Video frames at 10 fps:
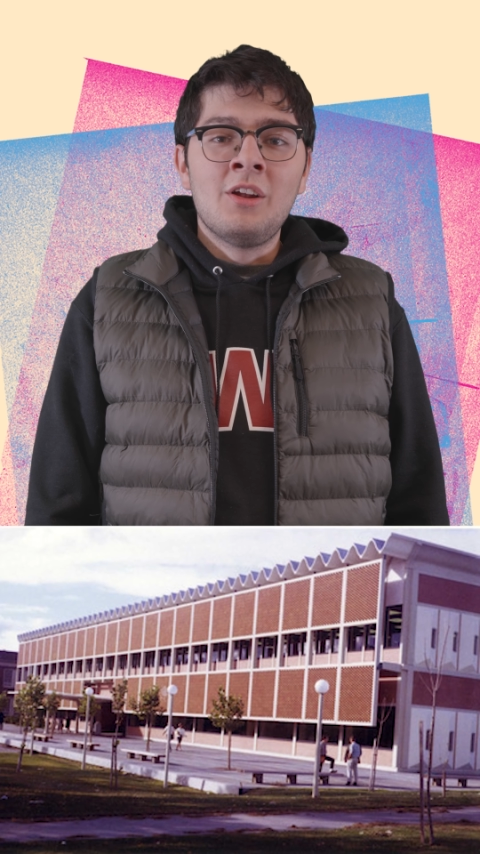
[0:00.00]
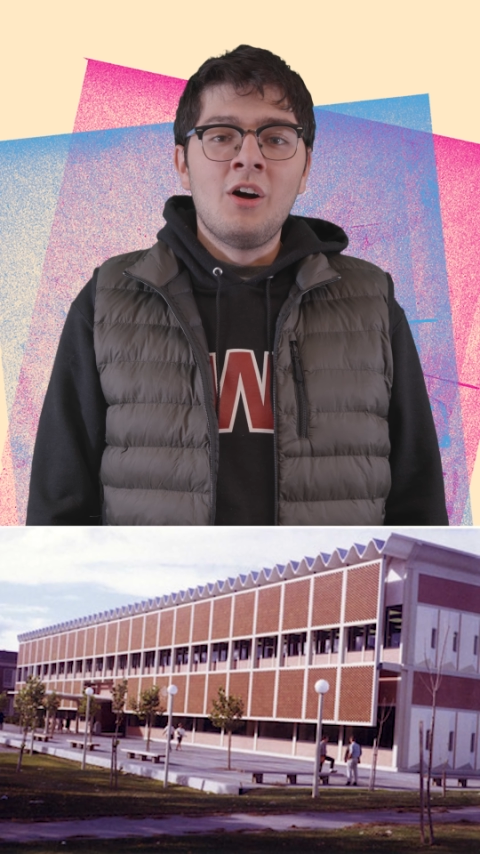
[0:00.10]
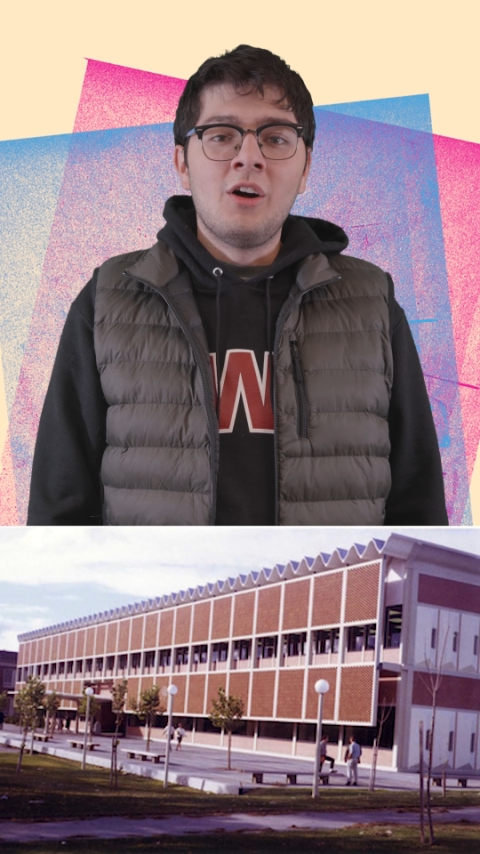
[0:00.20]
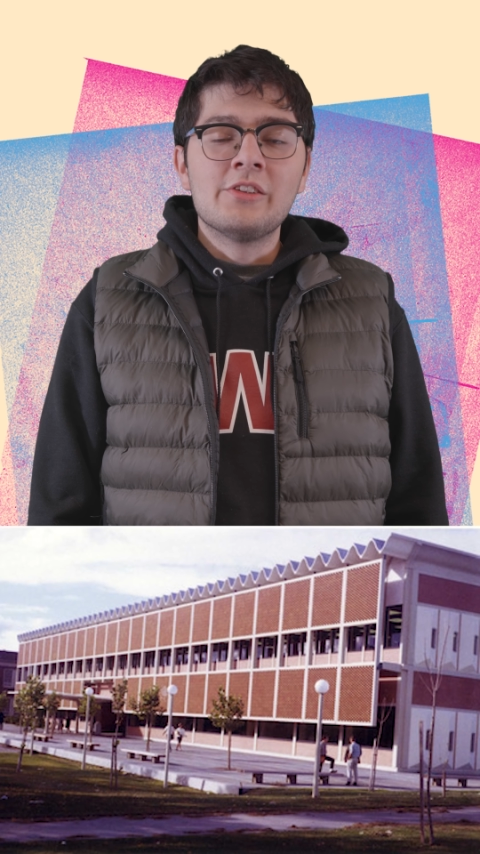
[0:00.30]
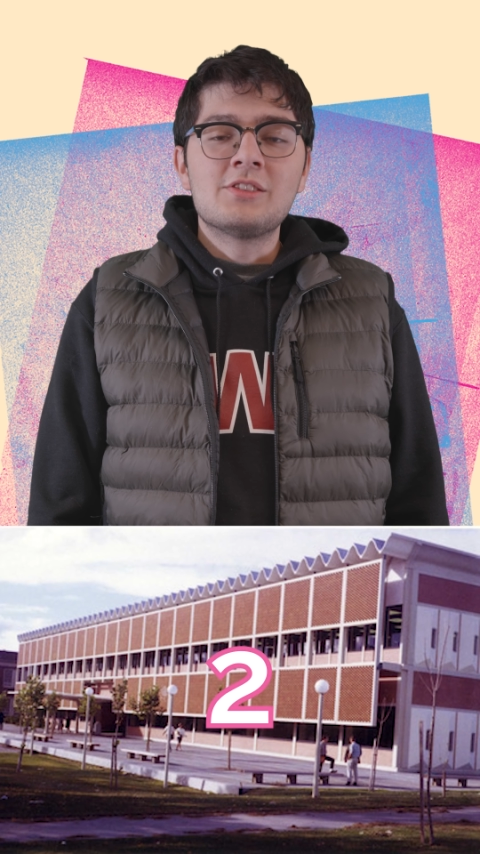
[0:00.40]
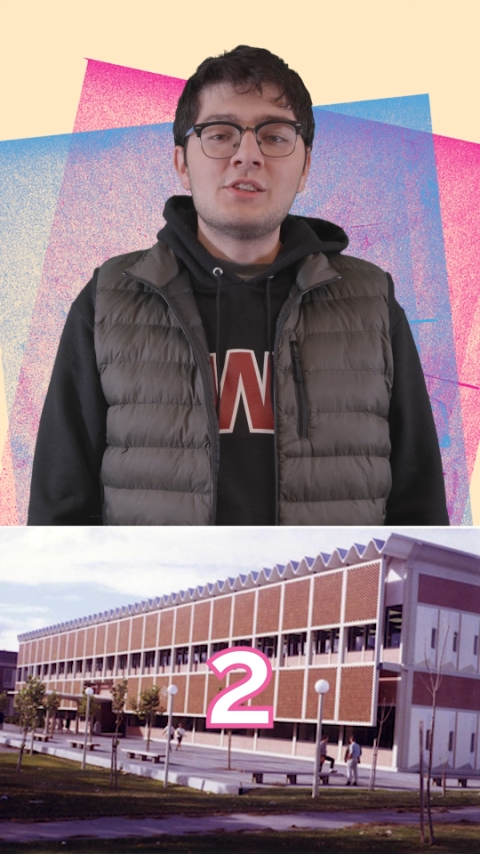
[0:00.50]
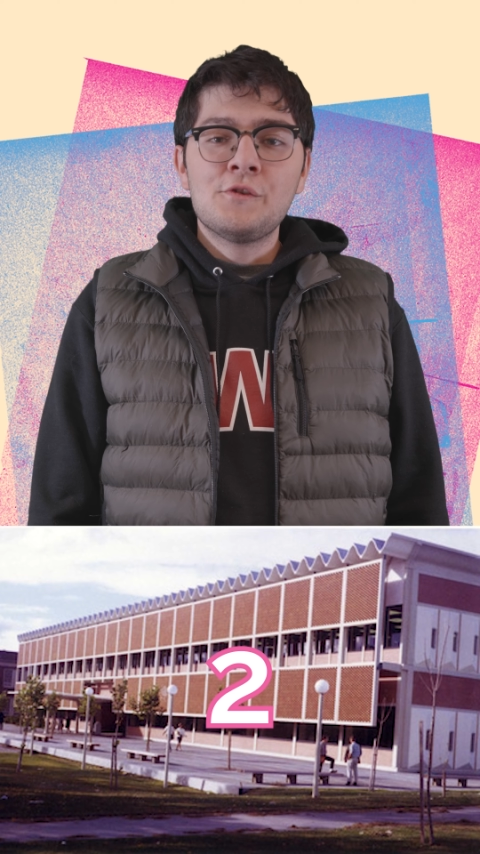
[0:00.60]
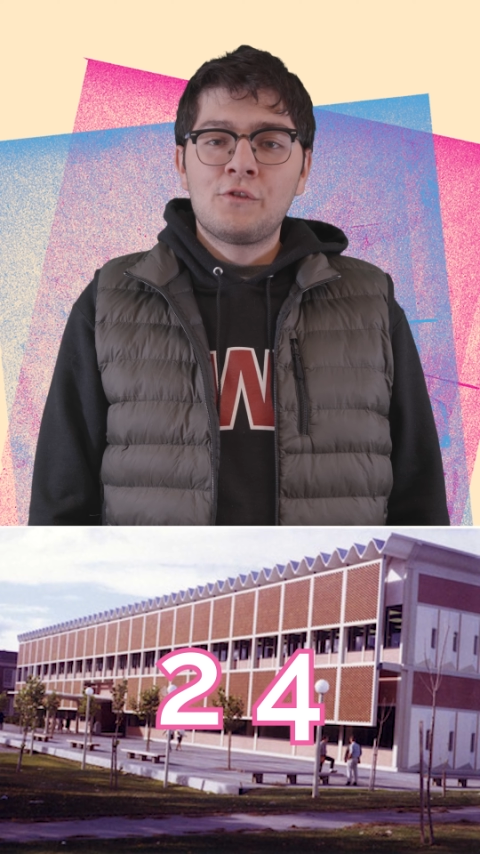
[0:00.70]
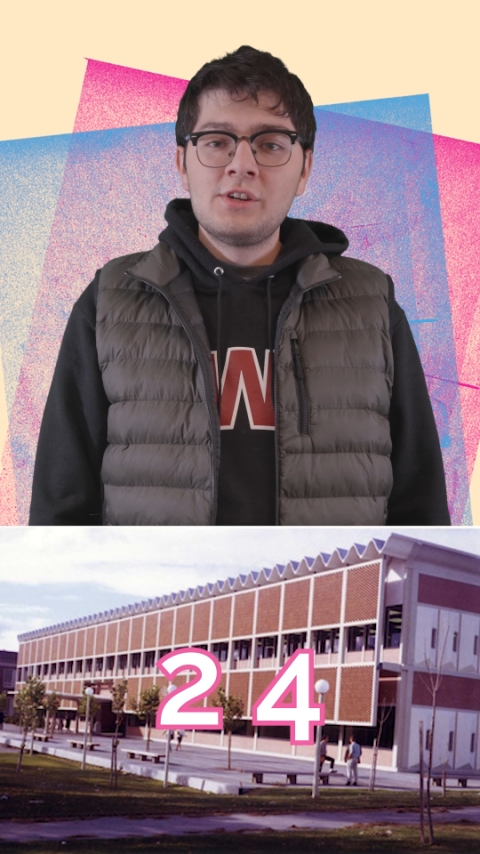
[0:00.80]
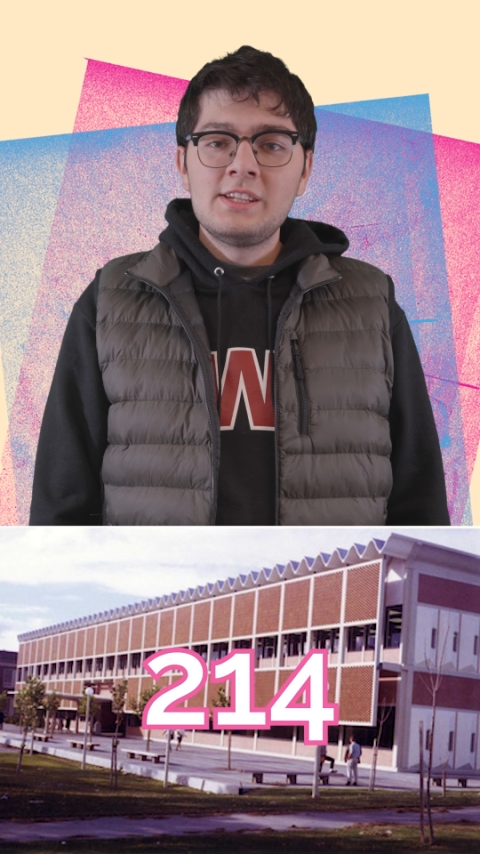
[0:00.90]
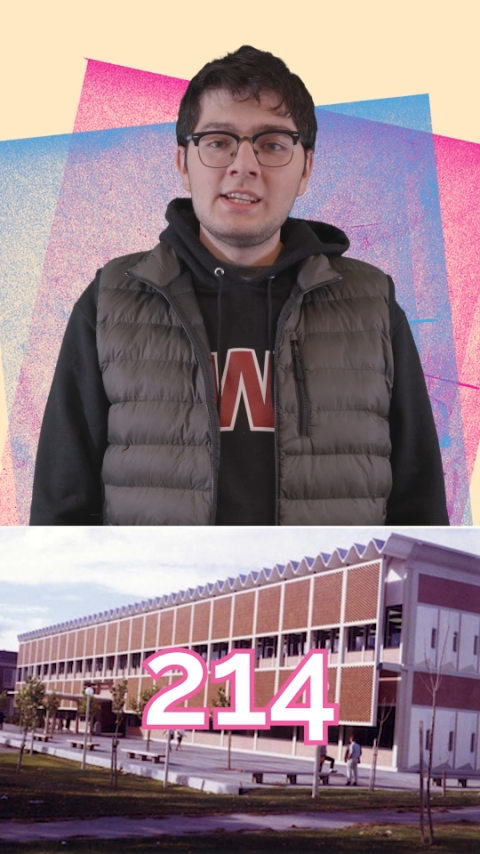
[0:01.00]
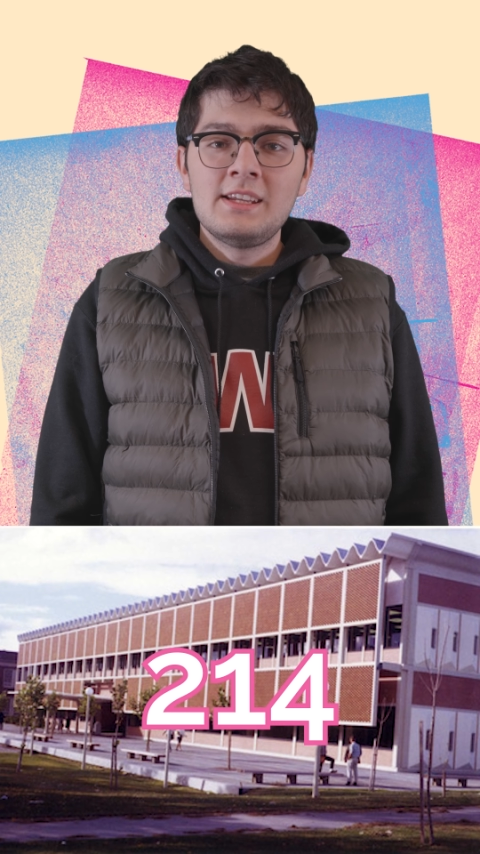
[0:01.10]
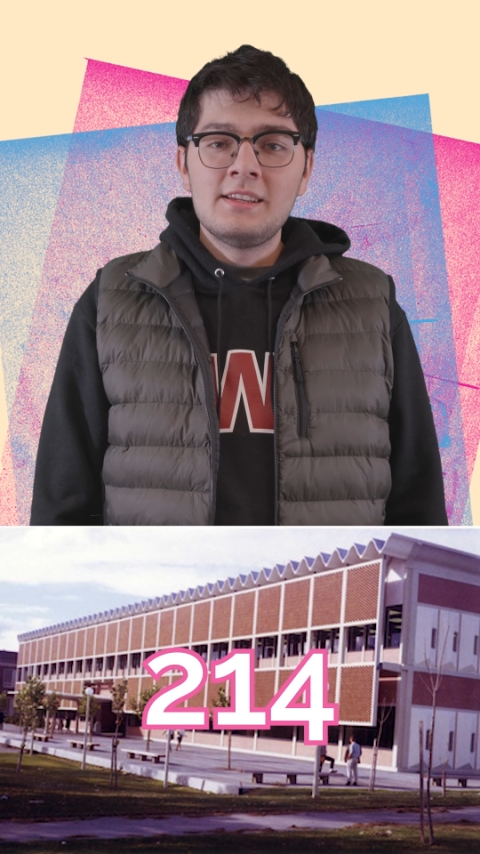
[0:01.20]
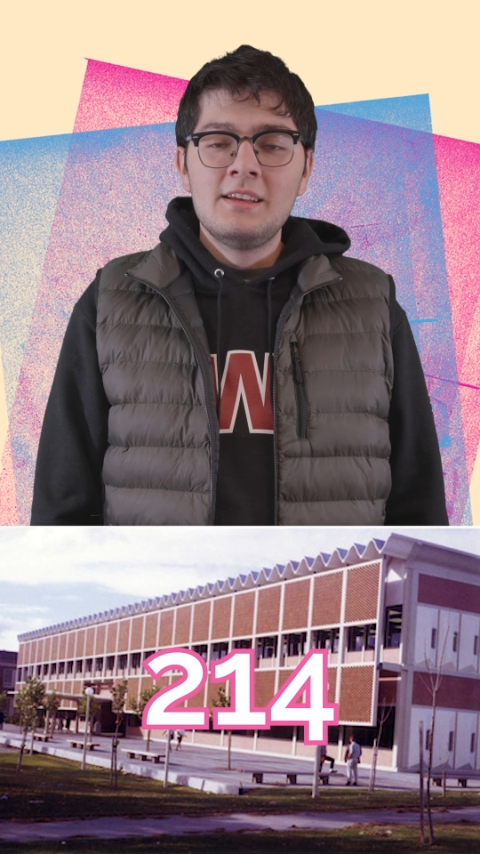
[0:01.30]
Hall 214